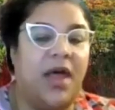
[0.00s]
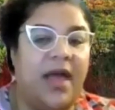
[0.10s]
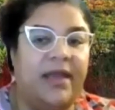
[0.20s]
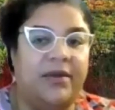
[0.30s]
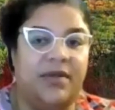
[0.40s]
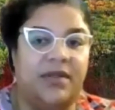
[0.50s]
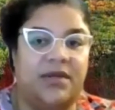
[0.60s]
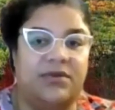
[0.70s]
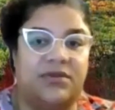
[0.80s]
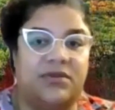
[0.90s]
complying
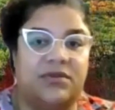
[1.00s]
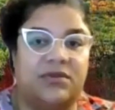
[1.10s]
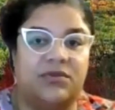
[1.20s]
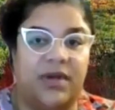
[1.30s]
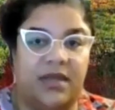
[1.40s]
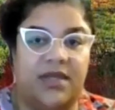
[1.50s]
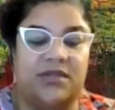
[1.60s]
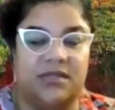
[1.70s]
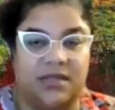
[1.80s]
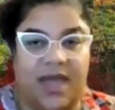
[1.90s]
with those
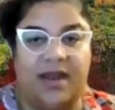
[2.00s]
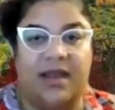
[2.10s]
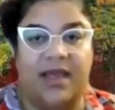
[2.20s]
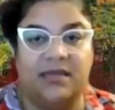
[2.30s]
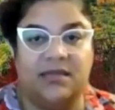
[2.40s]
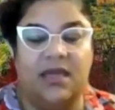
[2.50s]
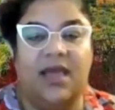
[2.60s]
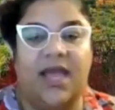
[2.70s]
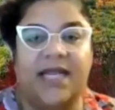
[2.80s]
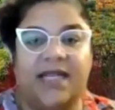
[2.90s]
regulations and guidelines.
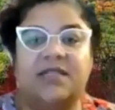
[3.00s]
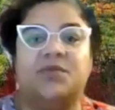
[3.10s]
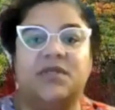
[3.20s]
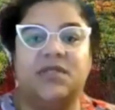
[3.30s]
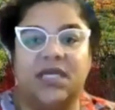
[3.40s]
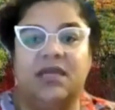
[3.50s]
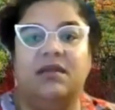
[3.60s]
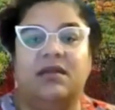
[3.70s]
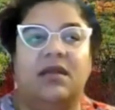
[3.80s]
And this was